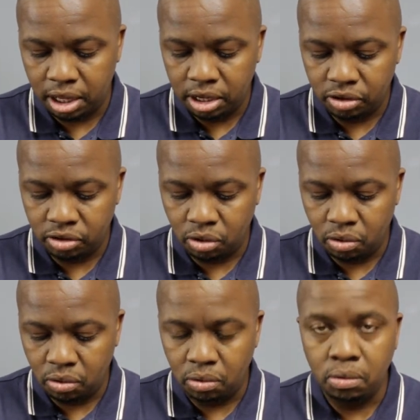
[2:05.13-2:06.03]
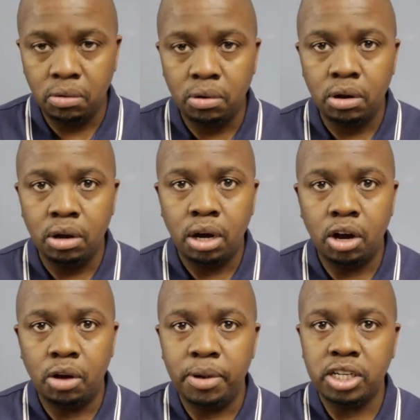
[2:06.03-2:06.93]
So how
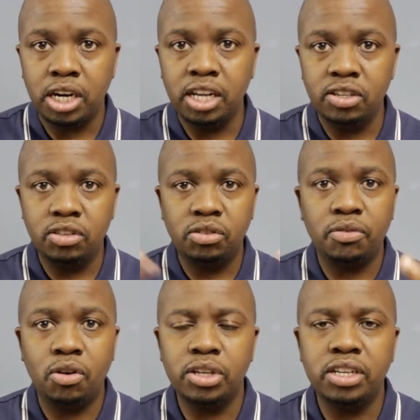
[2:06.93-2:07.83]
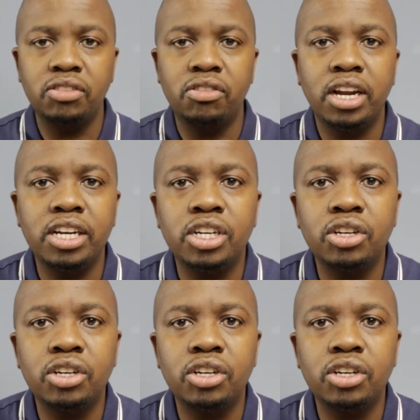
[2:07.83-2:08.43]
much assets you've got in relation